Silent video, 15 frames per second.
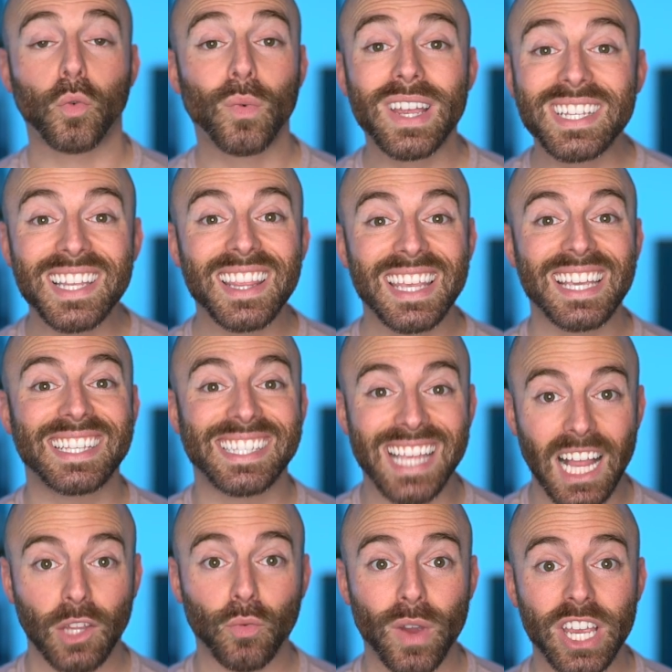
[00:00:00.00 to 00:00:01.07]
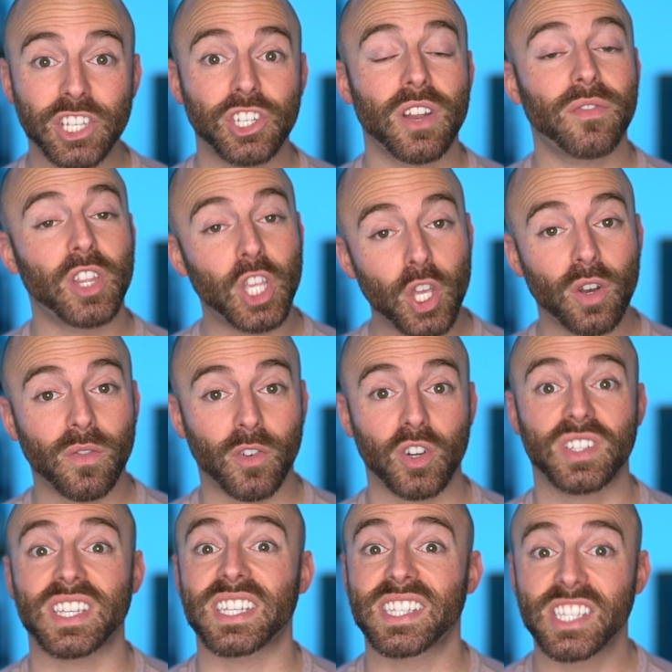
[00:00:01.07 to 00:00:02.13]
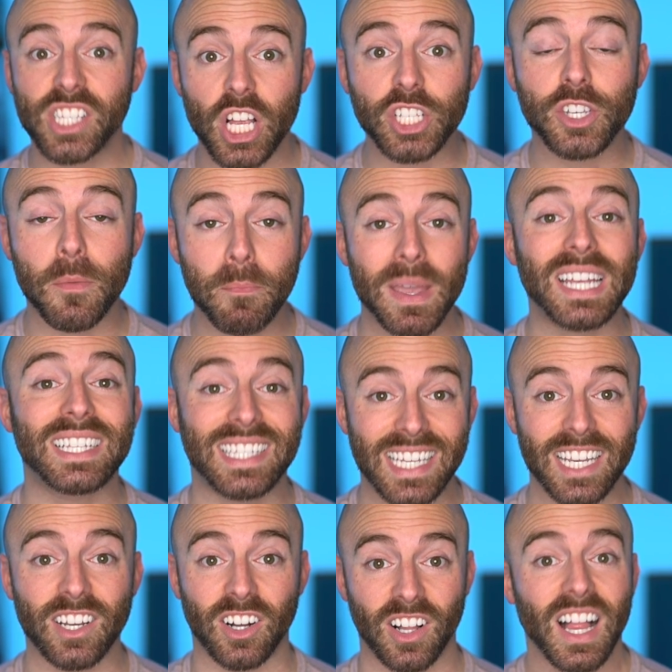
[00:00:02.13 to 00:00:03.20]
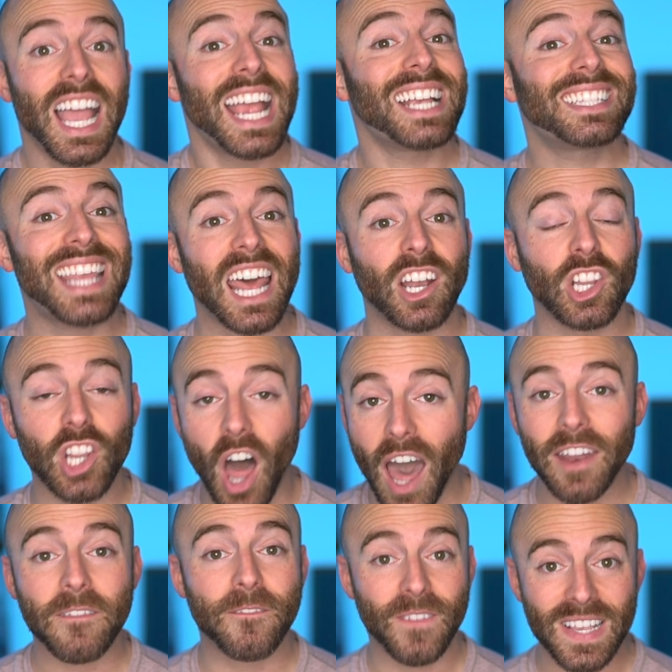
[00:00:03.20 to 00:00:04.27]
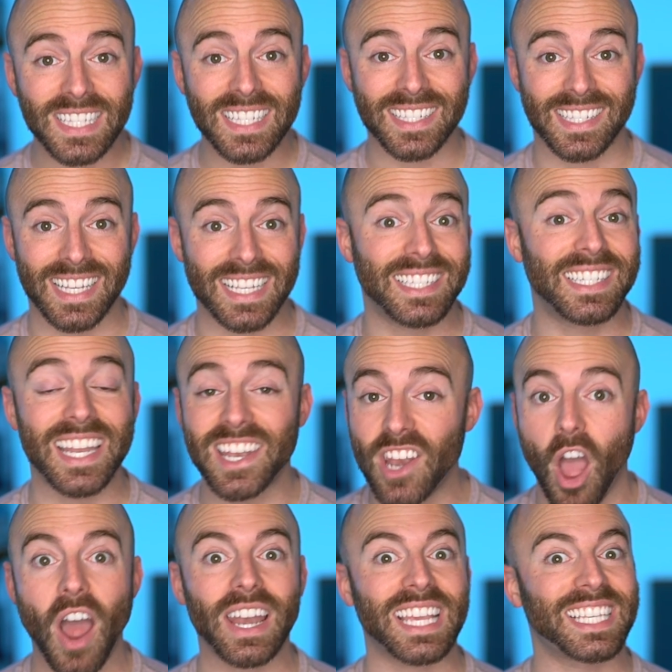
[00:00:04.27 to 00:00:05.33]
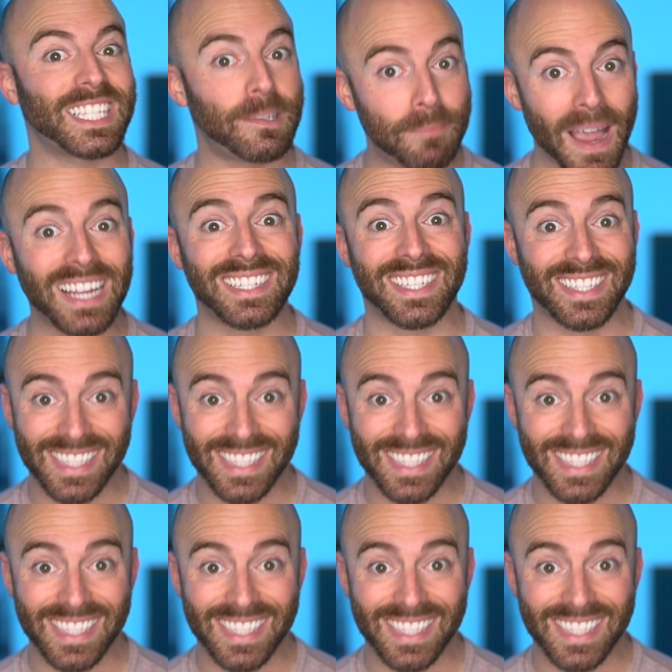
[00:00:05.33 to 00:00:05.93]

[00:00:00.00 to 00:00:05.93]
The reason the acceleration of the universe is such a big deal is that a lot of physicists did not expect to